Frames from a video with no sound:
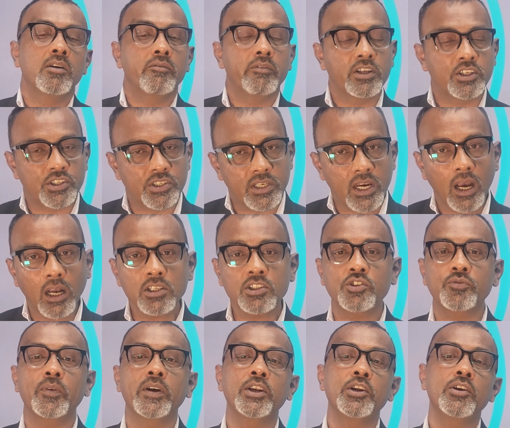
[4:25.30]
which
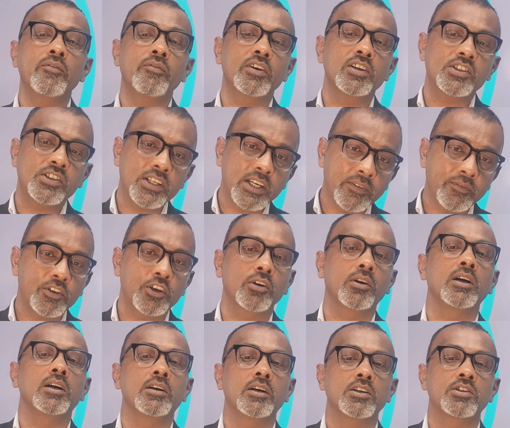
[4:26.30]
starts when you've received your
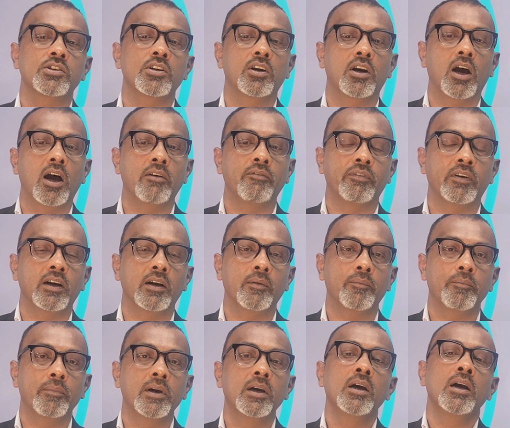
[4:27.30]
conditional offer
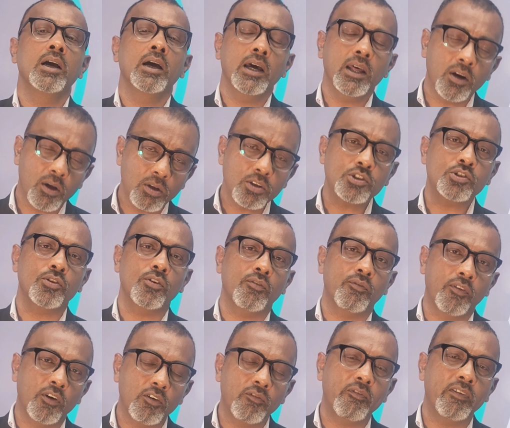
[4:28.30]
and also
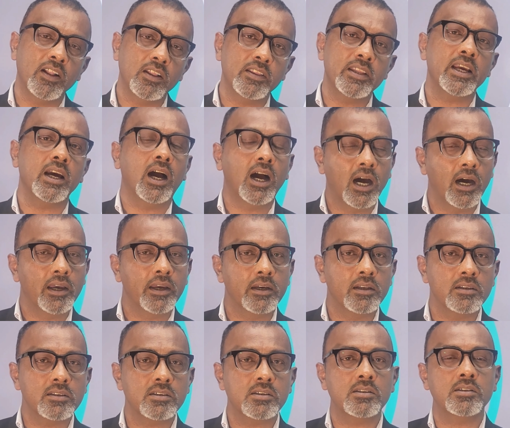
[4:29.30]
fulfilled the
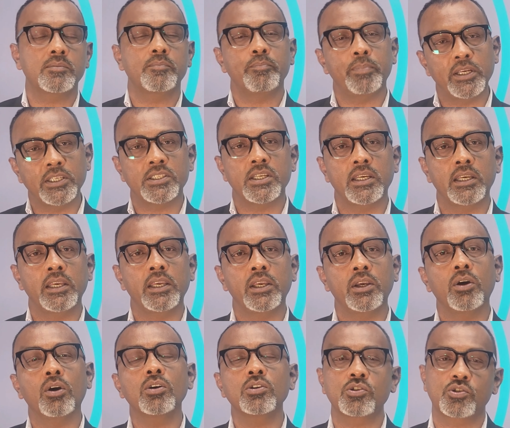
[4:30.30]
IELTS,
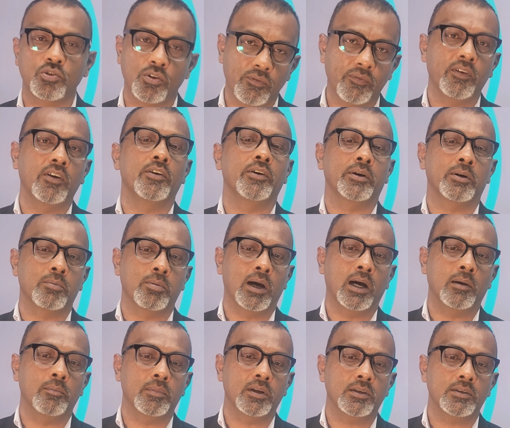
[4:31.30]
PTE or TOEFL
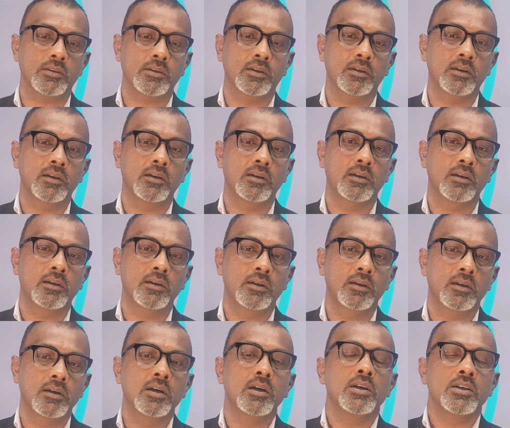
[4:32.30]
requirement.
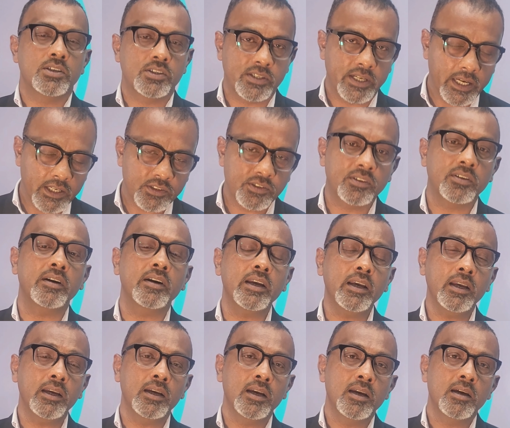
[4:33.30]
Stage
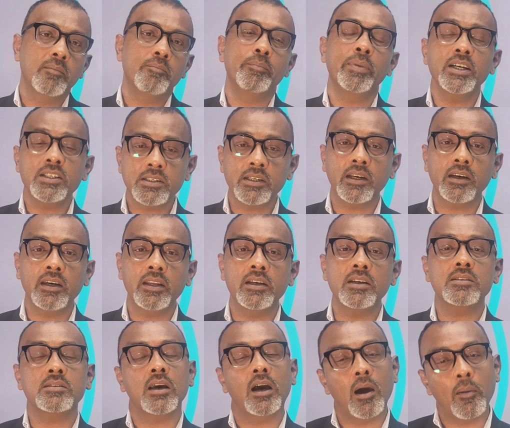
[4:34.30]
3 basically
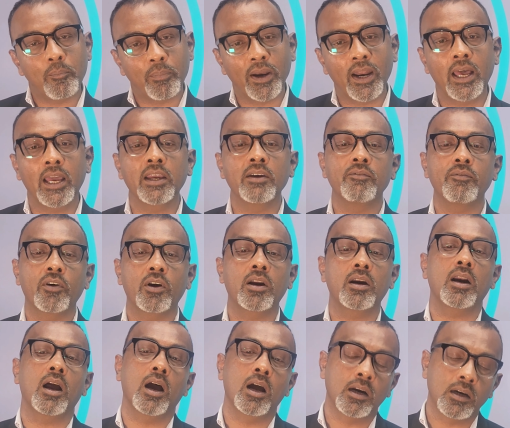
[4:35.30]
is applying for
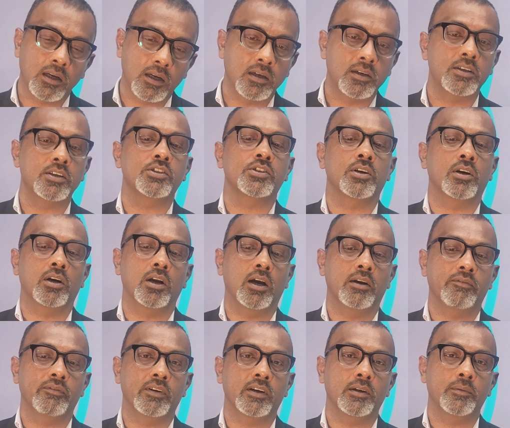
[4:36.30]
an unconditional
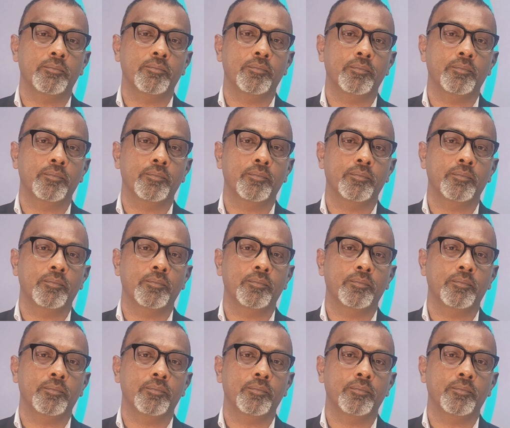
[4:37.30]
offer.